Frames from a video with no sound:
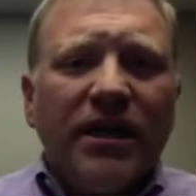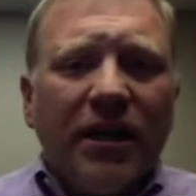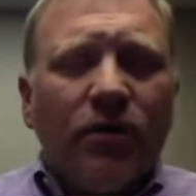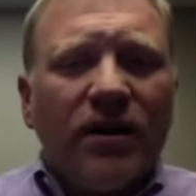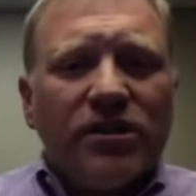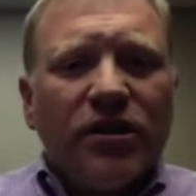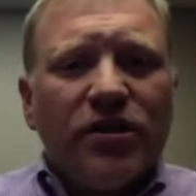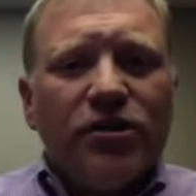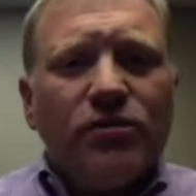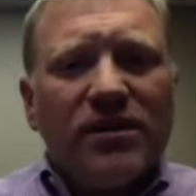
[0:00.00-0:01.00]
Yet what it's going
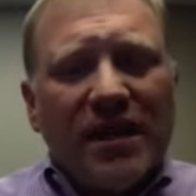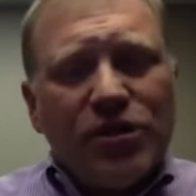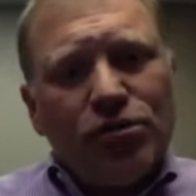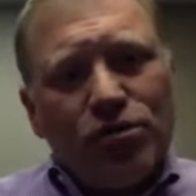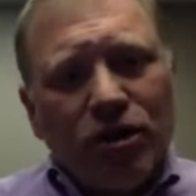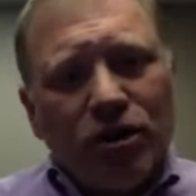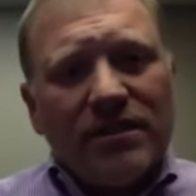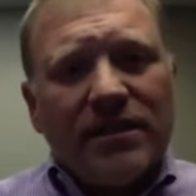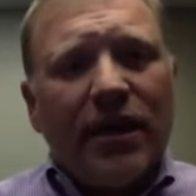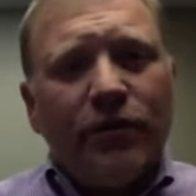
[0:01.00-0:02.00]
to do is as you start to
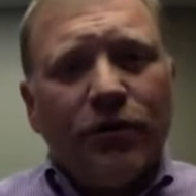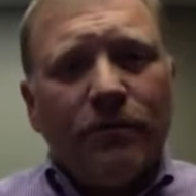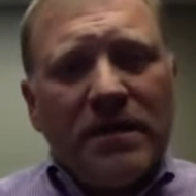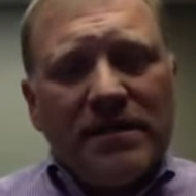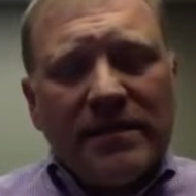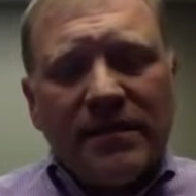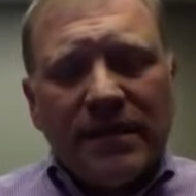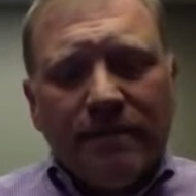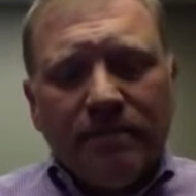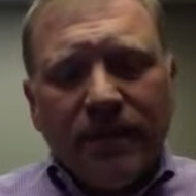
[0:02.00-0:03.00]
scale your business,